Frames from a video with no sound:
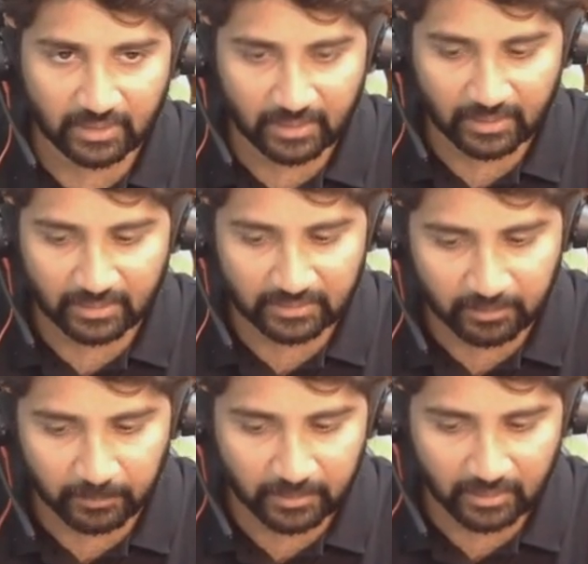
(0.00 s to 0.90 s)
create
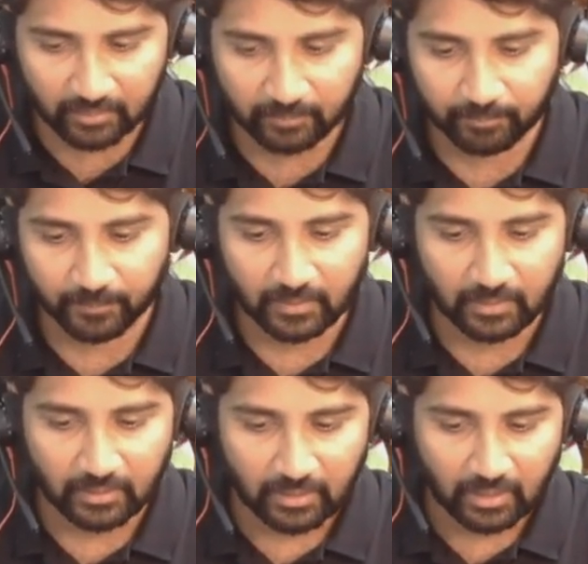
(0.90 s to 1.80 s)
agent method
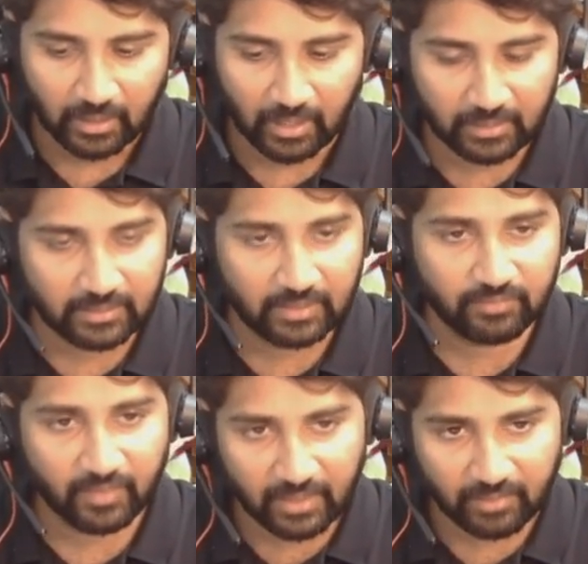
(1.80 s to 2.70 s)
and then
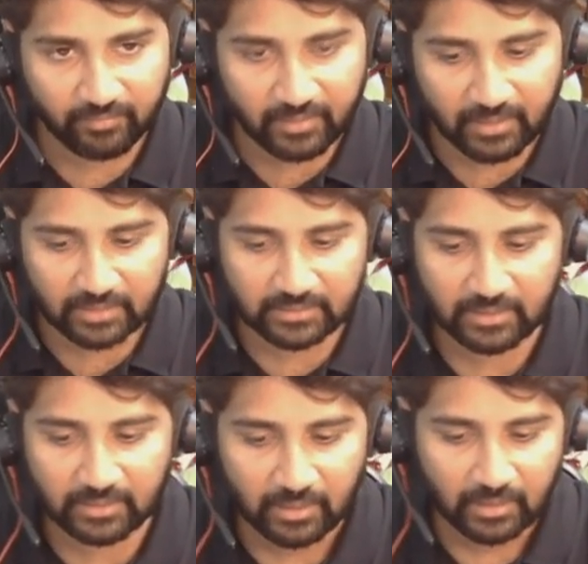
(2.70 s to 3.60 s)
for every
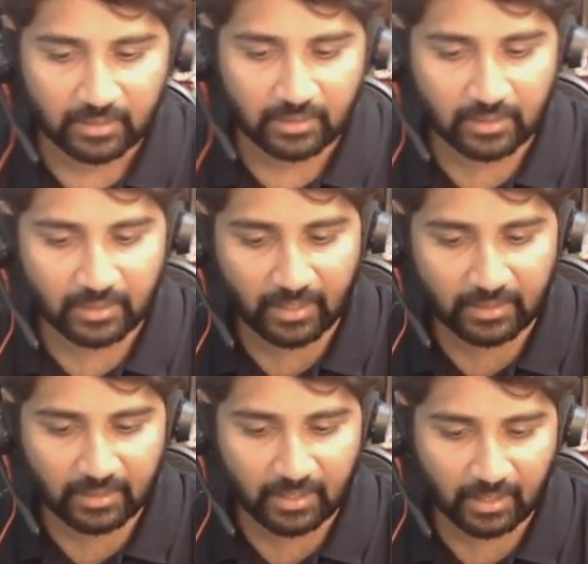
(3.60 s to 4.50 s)
agent create
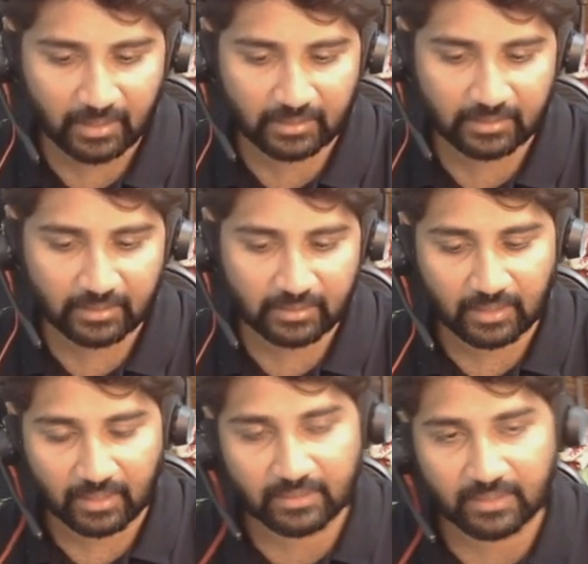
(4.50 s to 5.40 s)
connect
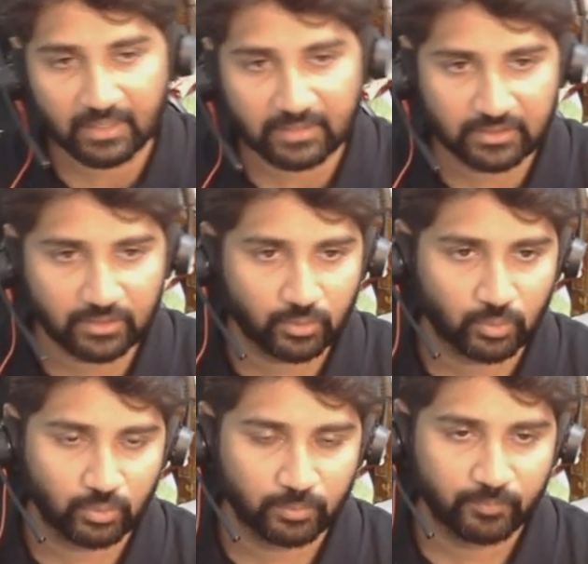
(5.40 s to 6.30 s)
connected agent
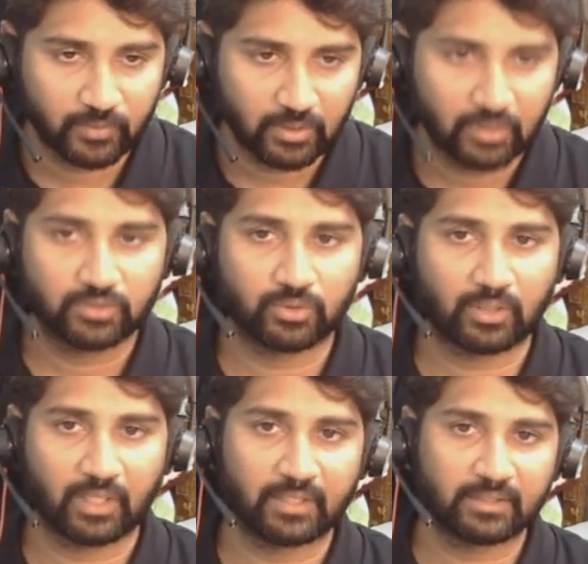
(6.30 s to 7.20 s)
tool so
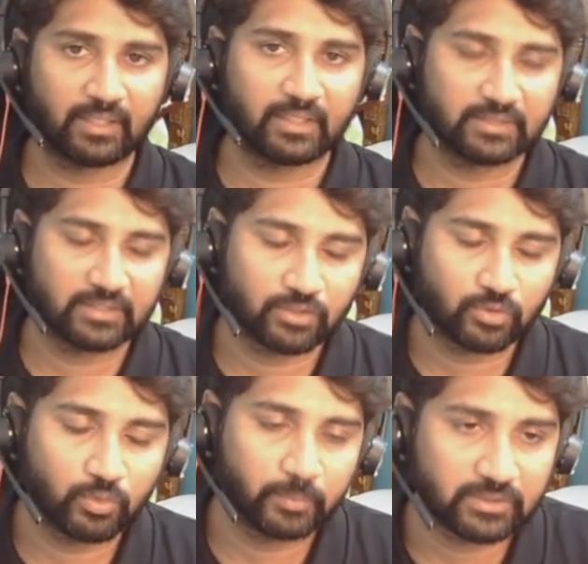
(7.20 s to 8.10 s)
connected agent
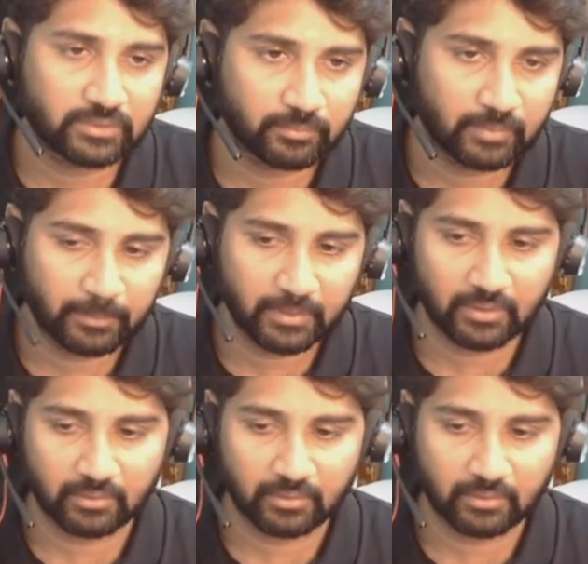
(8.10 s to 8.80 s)
tool means maybe